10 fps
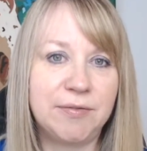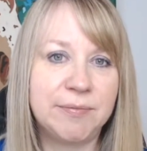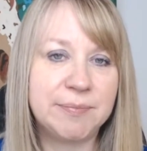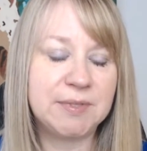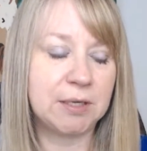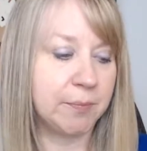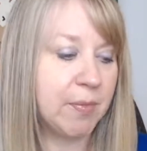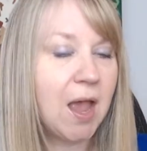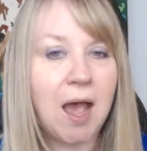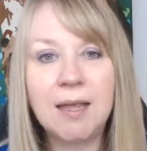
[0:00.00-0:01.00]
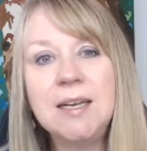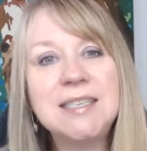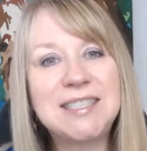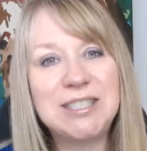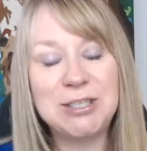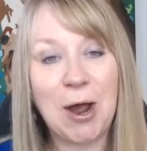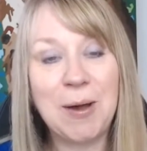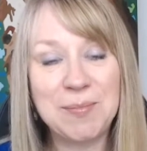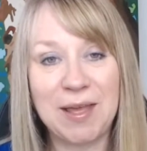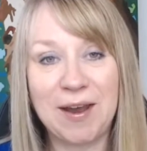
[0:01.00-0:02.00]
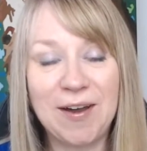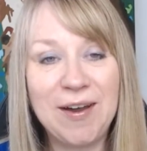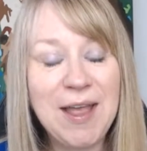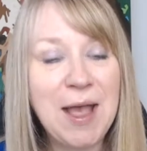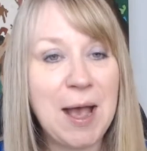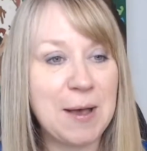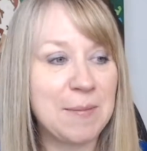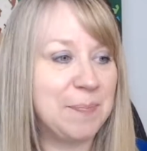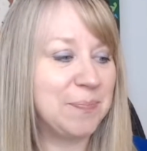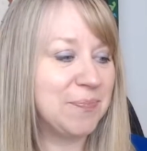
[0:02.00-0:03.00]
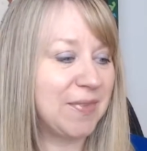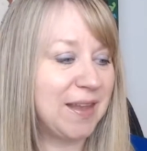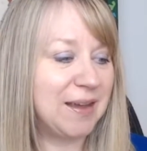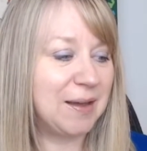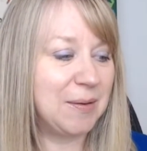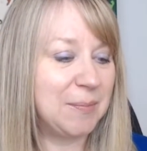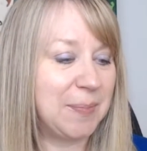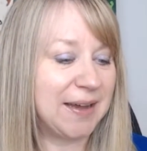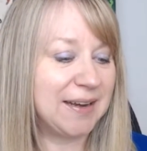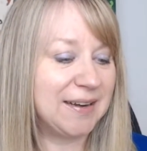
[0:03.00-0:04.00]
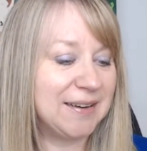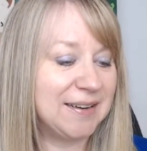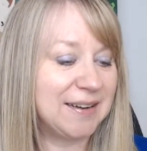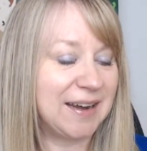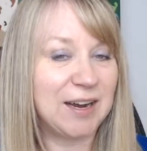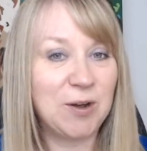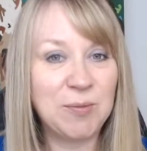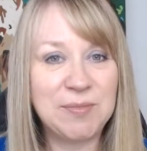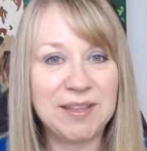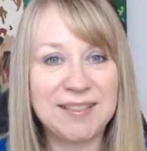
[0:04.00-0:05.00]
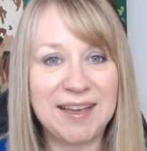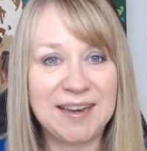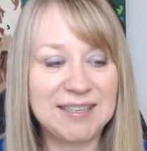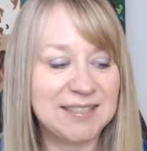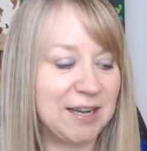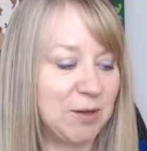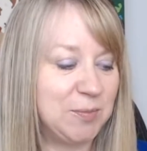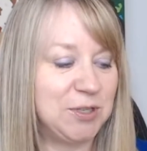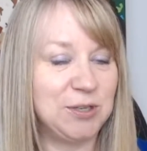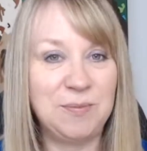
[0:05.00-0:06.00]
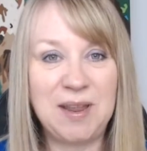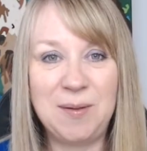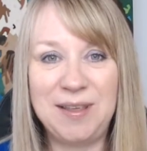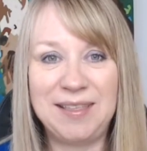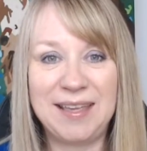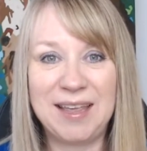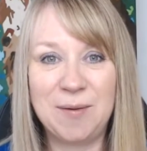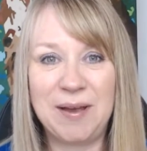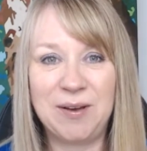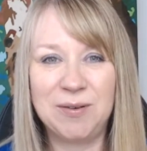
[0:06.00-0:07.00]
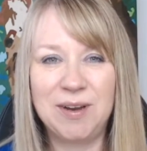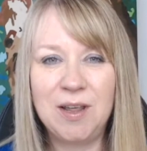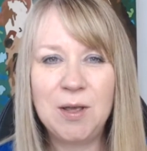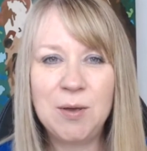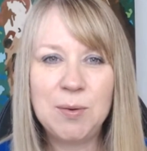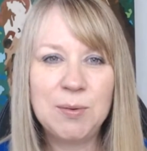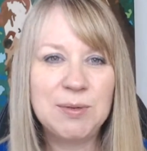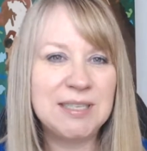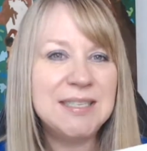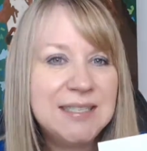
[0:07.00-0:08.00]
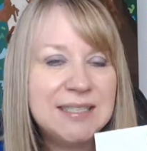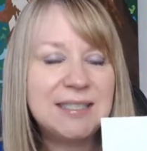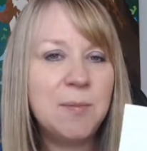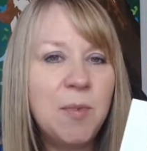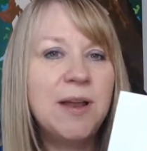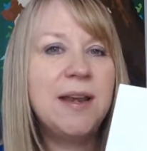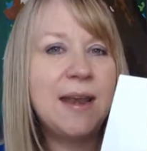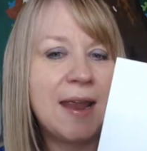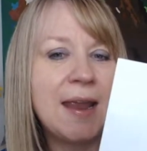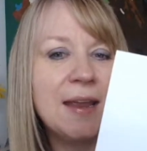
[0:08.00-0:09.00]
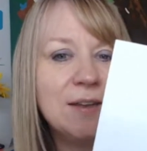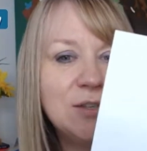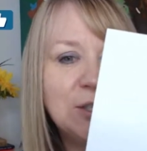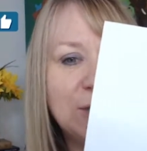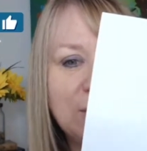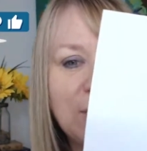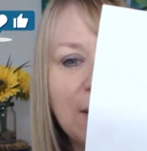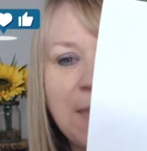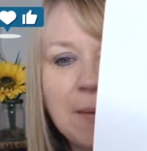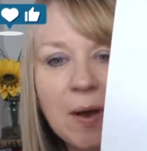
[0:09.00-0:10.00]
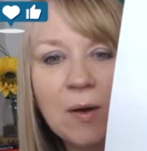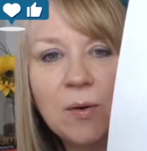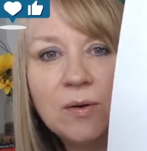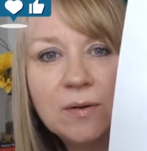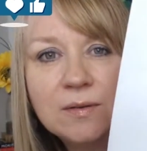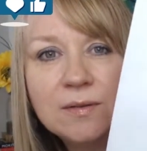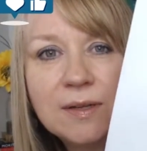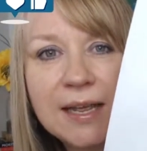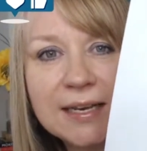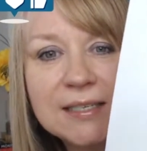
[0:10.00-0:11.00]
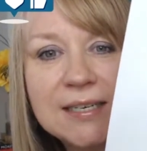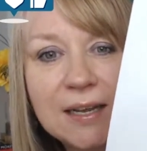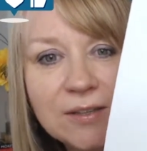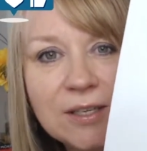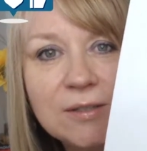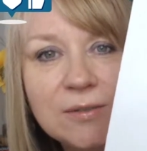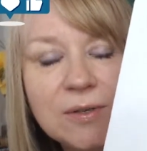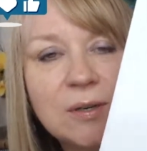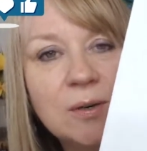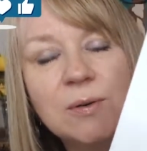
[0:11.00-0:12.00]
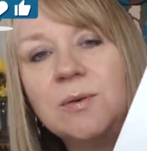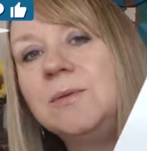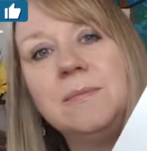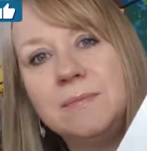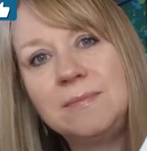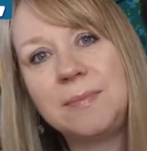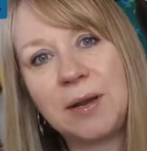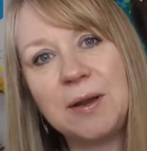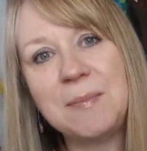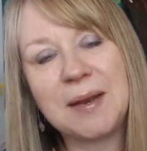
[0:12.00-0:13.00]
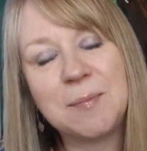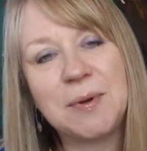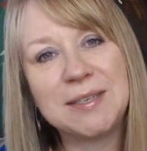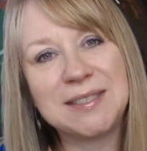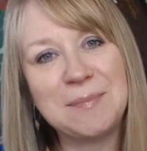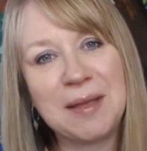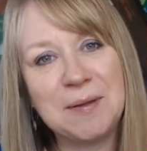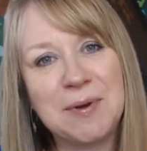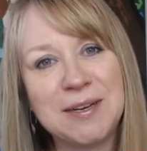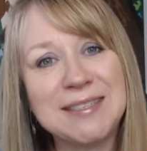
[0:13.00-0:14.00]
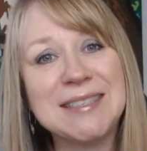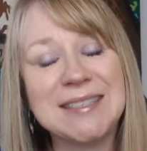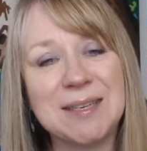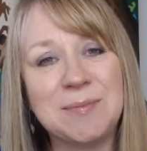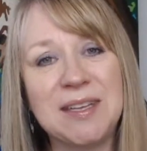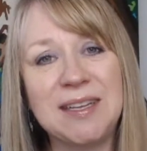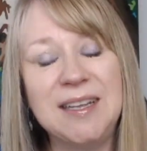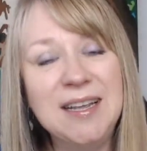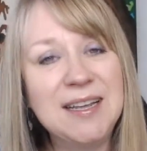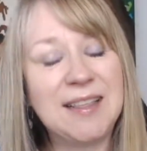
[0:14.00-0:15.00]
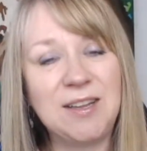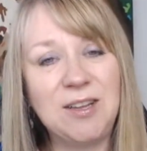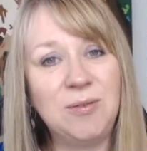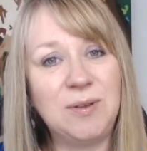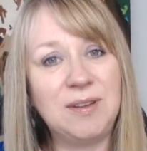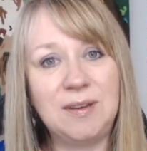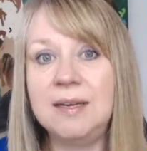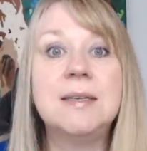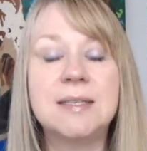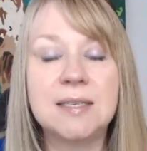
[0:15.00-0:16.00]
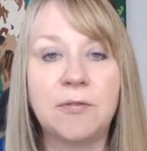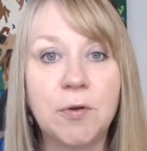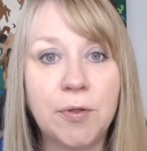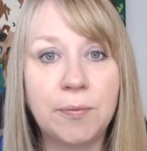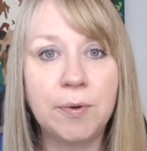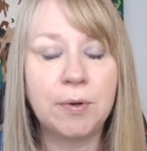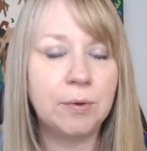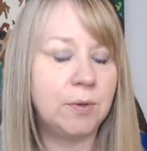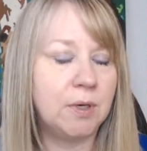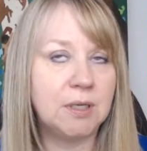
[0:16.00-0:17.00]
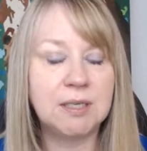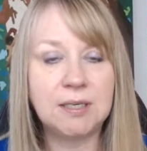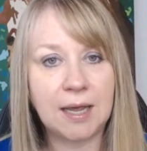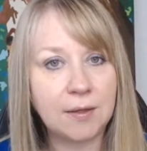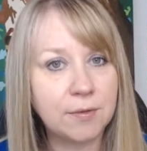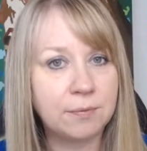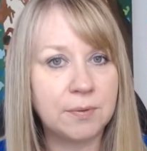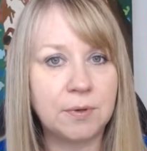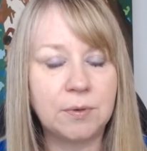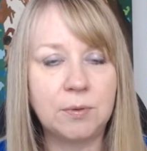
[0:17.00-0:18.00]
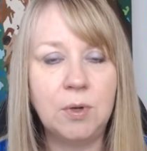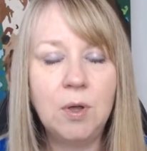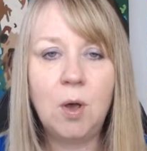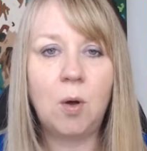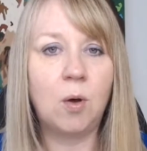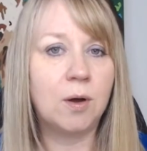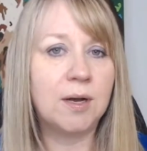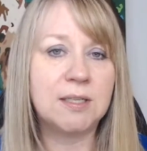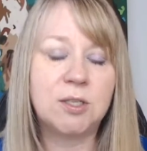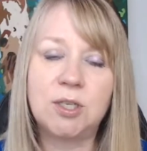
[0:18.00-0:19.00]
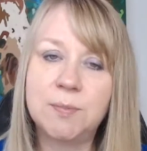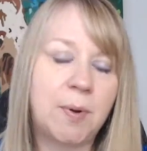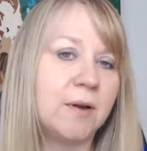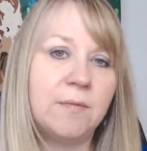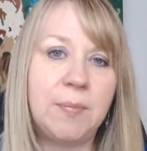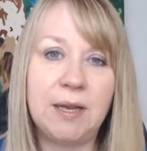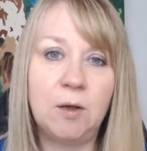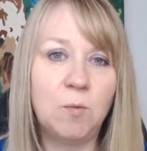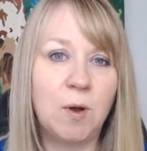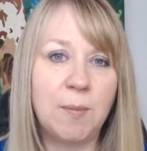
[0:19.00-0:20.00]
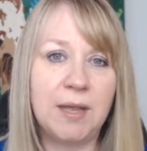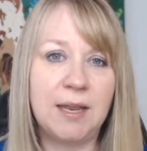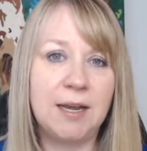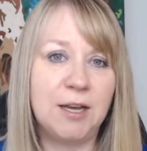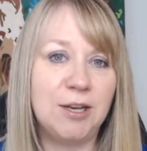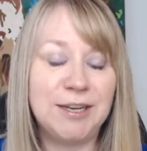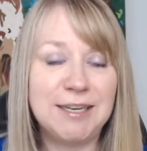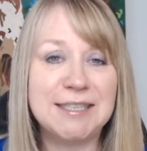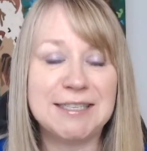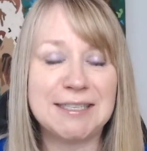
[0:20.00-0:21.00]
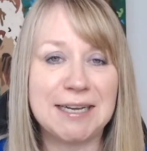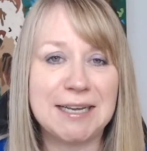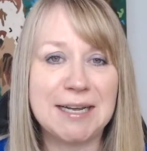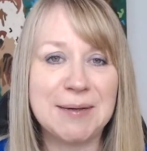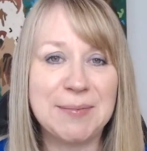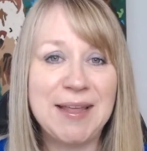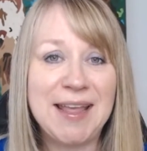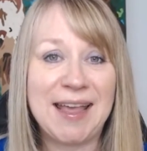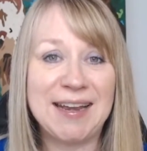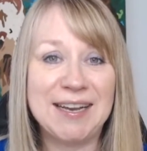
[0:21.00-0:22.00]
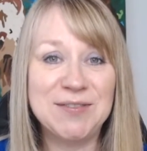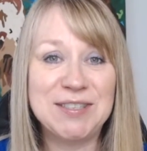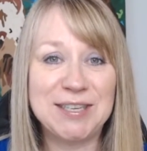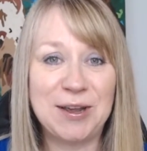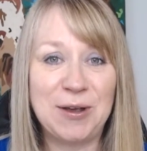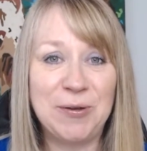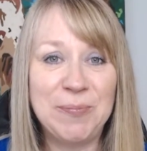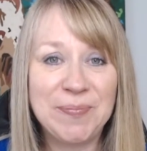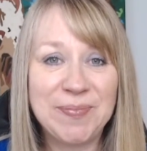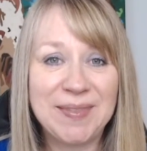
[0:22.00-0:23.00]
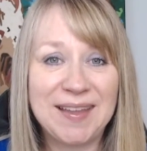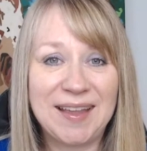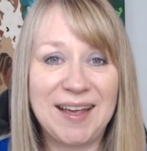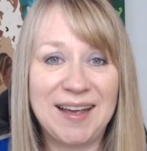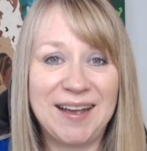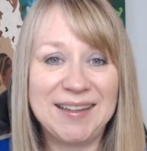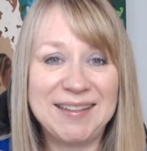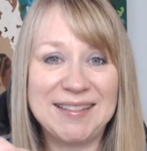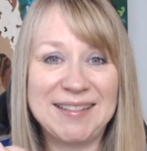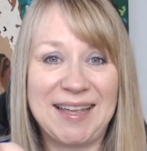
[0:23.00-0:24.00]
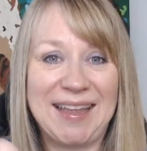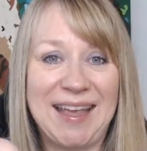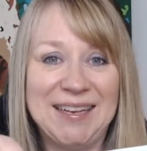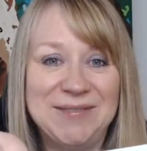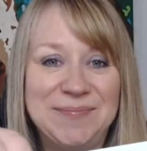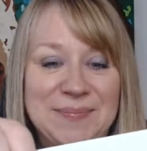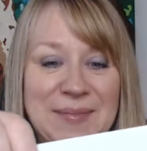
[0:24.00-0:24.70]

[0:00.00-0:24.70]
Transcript: So I'm going to stop there. But I hope that has helped you maybe think about, did someone hand you a memo and tell you, oh, perimenopause and menopause is something that you need to suffer through, you need to get through, or it's just part of being a woman and you need to suck it up? And if so, again, my